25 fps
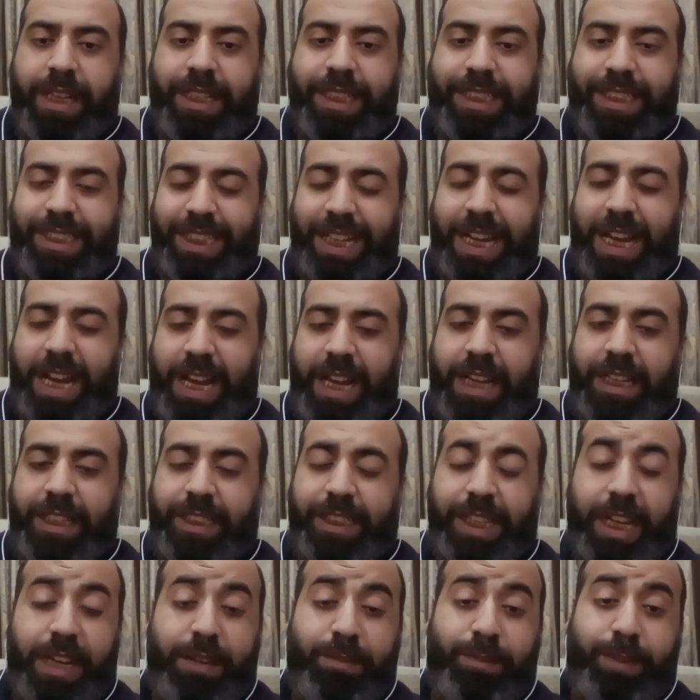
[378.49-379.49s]

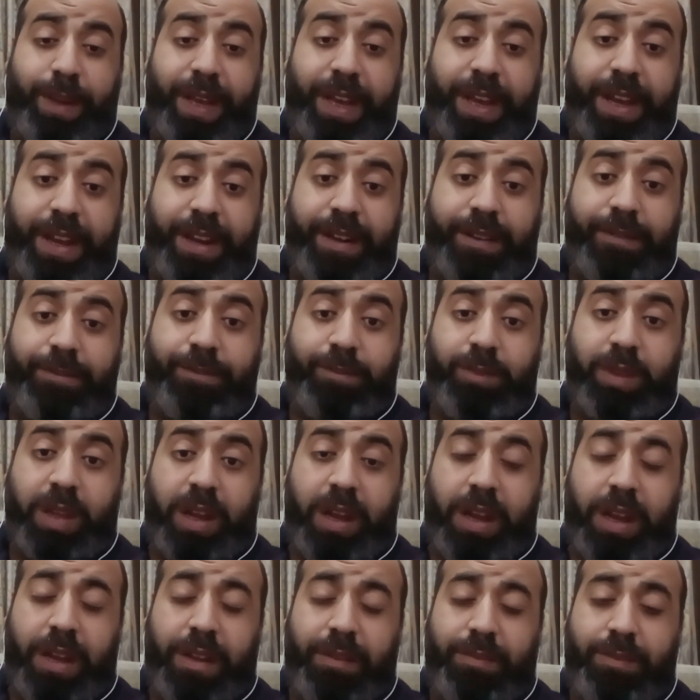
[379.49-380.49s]
Jean-Pierre,
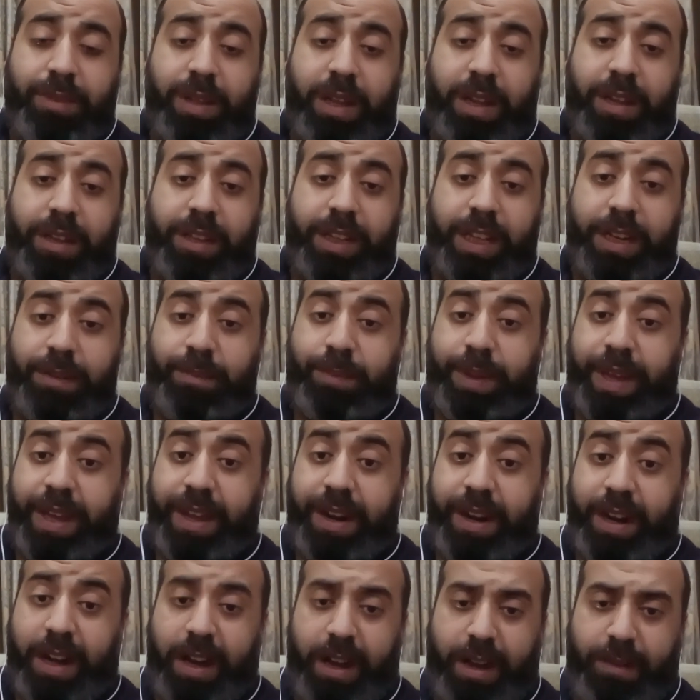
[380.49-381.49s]

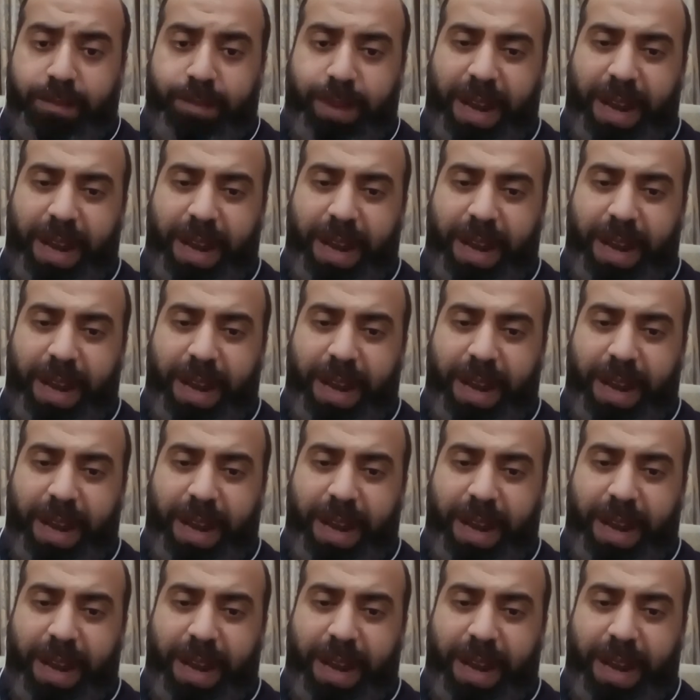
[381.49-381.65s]
a